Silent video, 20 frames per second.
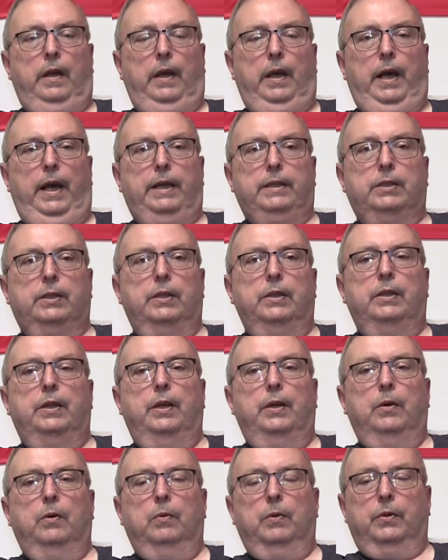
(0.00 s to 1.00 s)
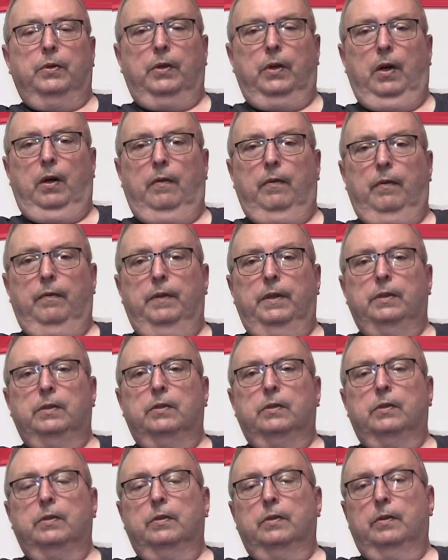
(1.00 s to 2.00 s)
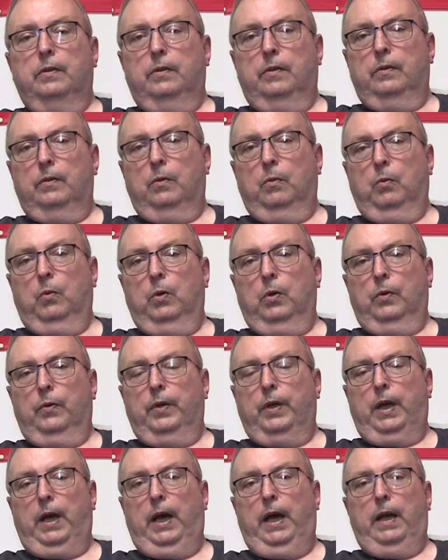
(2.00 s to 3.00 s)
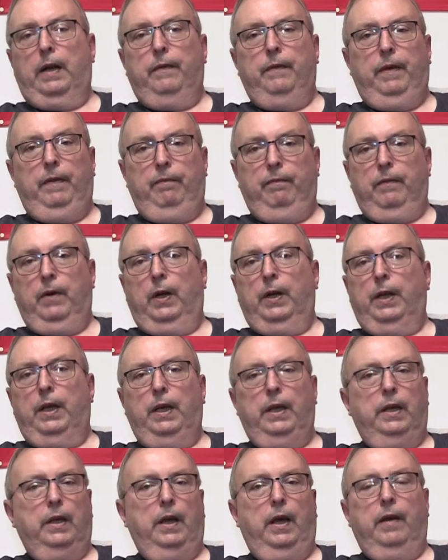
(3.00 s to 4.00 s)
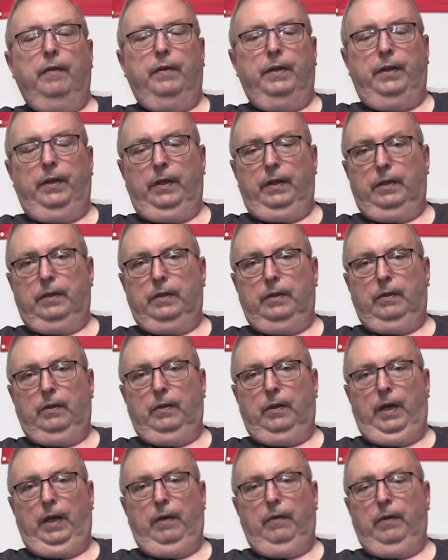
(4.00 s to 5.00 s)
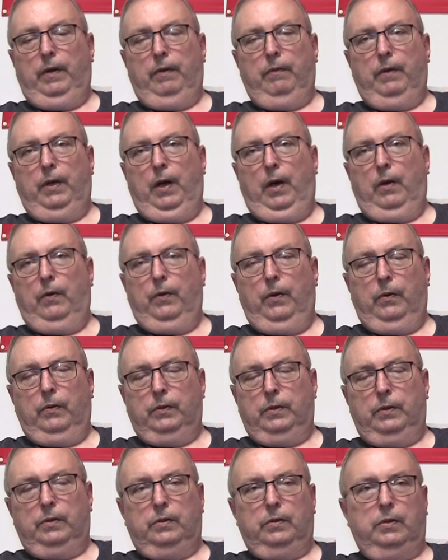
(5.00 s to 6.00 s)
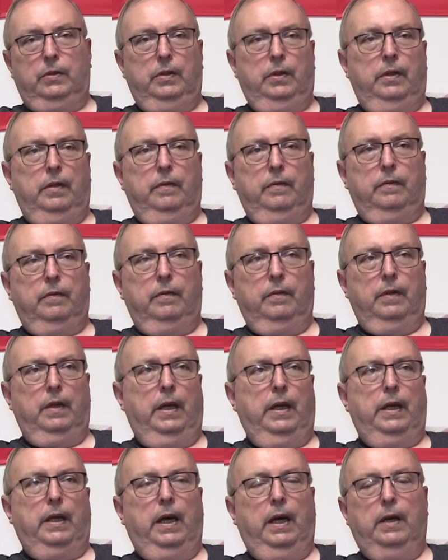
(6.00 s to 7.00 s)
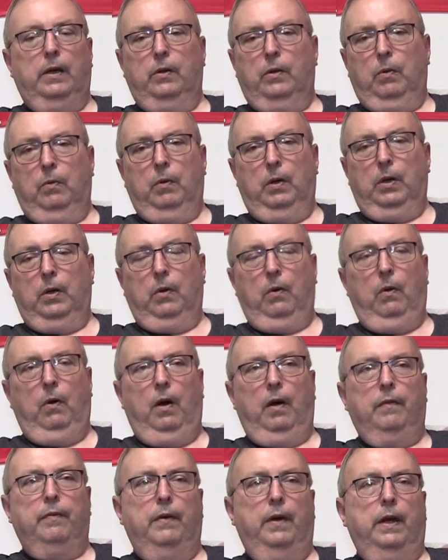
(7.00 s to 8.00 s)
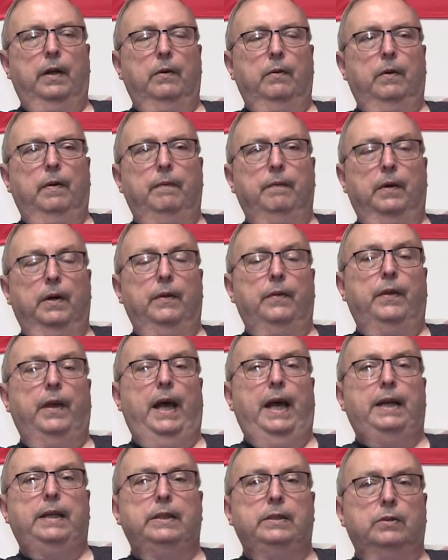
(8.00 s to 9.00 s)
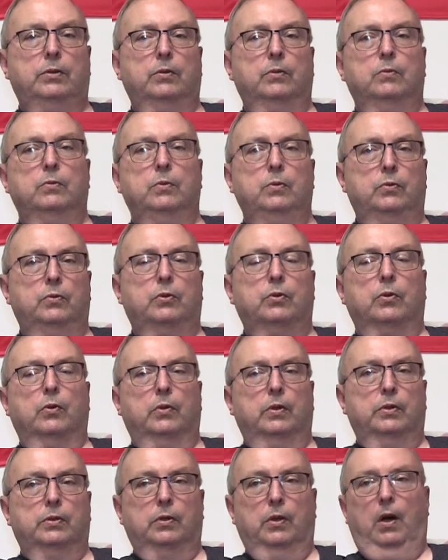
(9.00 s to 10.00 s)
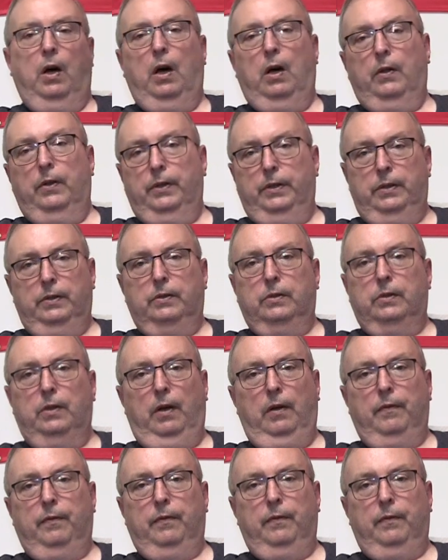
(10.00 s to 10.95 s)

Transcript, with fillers: it has to deal with governments, the world economy, money, everything. Okay, we, we all know this. And kind of don't want to go off on it, but that is the root source of all of this stuff,